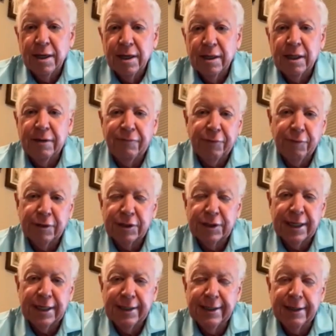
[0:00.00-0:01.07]
They flew to
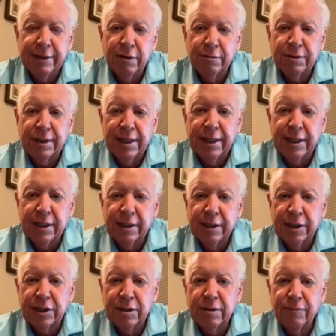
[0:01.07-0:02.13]
San Diego and
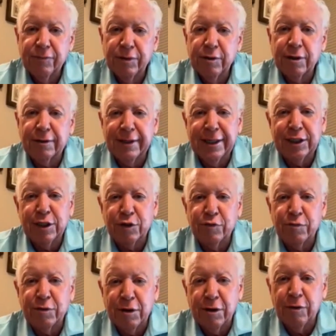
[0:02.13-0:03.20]
they took lessons from
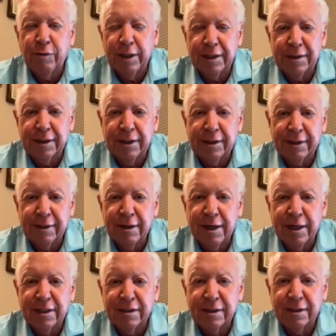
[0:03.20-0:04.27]
Carl Welty at La
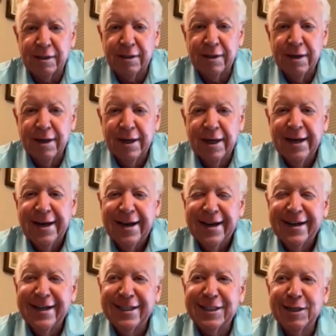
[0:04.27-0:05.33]
Costa.
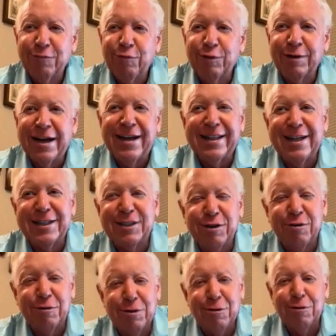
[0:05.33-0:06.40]
And I said, well, God, that's
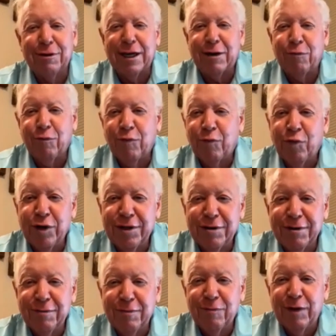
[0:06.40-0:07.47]
so cool. Like, what'd
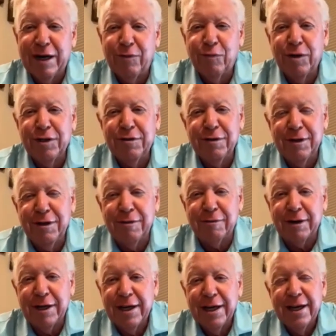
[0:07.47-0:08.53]
you do?
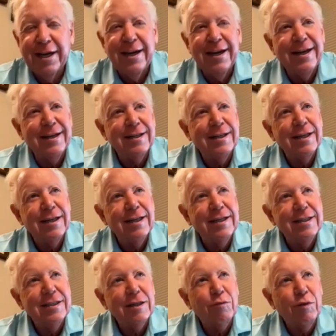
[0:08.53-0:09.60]
And he
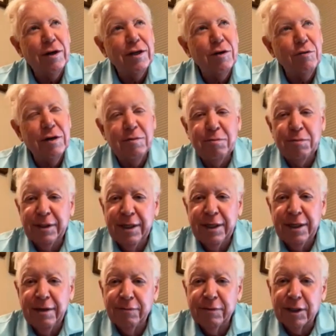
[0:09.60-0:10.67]
said, well, you wouldn't
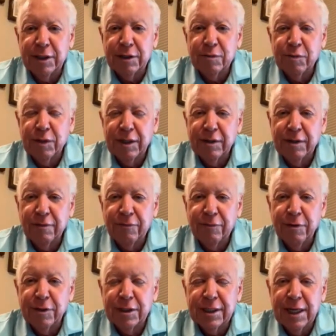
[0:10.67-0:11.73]
believe this. The
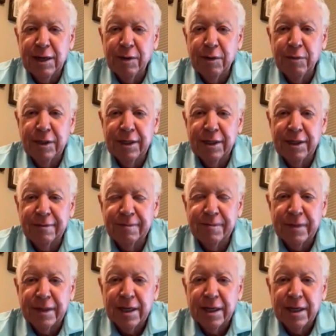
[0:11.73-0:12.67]
first day we went in